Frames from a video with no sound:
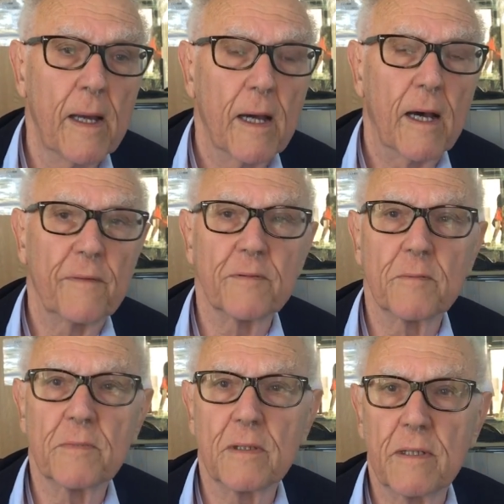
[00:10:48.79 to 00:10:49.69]
Half of
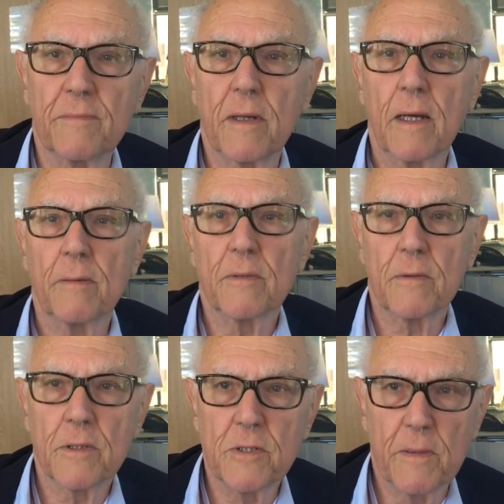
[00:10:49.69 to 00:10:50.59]
them didn't even come
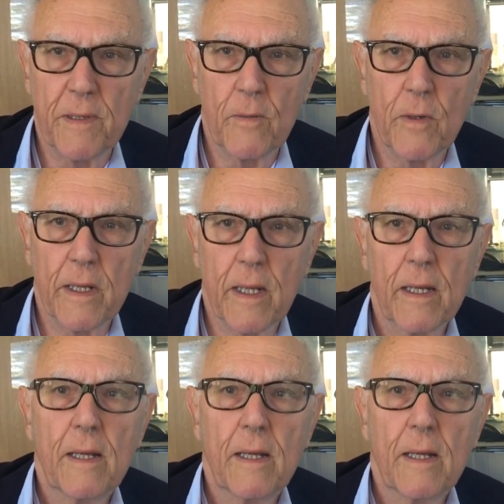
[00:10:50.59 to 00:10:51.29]
to a GP week,